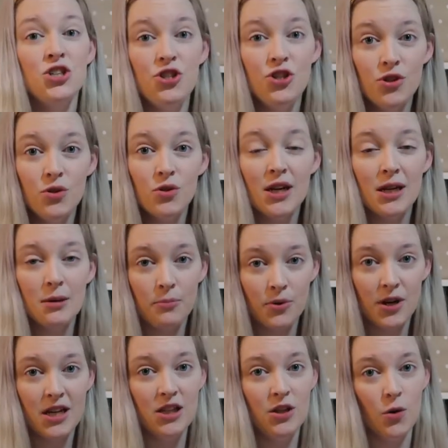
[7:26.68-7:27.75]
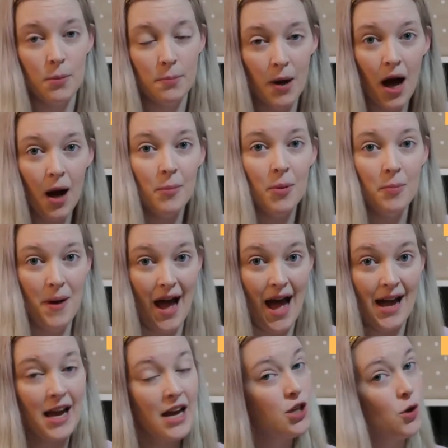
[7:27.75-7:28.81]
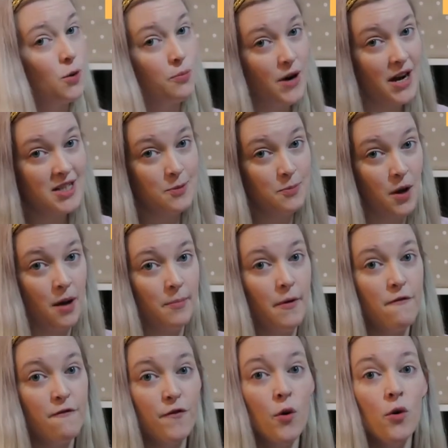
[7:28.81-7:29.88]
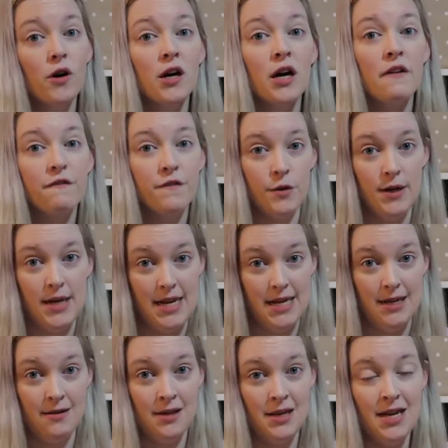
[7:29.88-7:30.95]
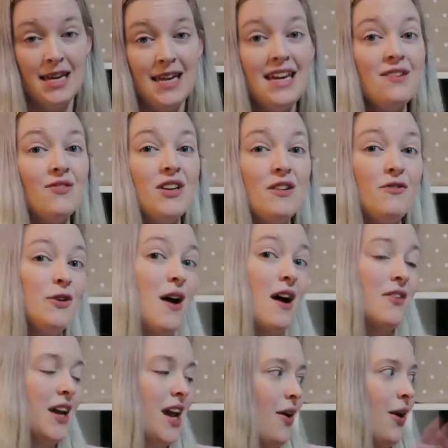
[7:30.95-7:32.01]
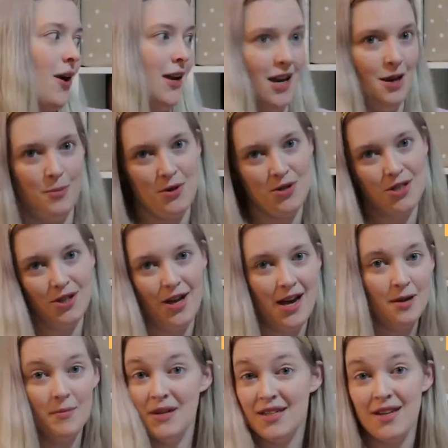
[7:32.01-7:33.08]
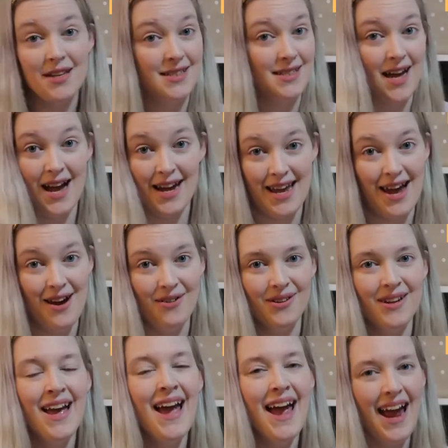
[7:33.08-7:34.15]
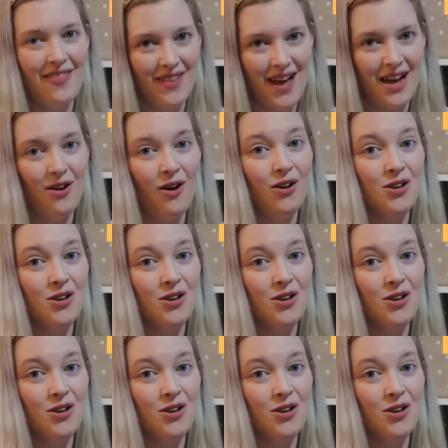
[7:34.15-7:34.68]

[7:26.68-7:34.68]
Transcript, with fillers: you can bring your pump bag and your breast pump for free. Even if you have a carry-on and a personal item, it does not count. And that